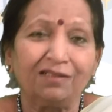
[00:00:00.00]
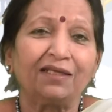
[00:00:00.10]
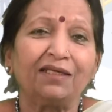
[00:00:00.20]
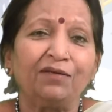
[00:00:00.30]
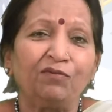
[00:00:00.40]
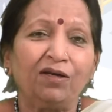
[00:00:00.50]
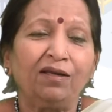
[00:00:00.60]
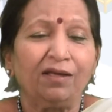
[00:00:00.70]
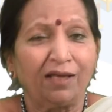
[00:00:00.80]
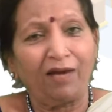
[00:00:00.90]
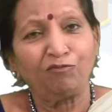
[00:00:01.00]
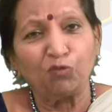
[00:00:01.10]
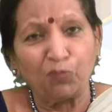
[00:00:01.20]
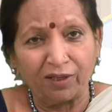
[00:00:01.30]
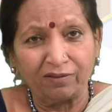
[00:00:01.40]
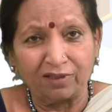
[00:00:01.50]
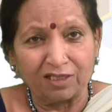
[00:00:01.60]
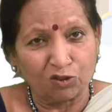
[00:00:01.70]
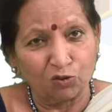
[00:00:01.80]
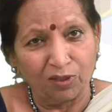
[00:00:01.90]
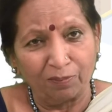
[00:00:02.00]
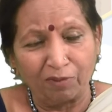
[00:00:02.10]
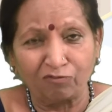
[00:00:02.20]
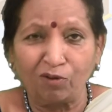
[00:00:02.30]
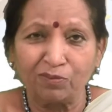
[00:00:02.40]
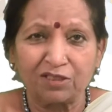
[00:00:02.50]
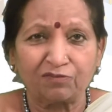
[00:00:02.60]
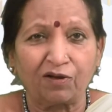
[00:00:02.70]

then he will have to bear the risk. So they perform this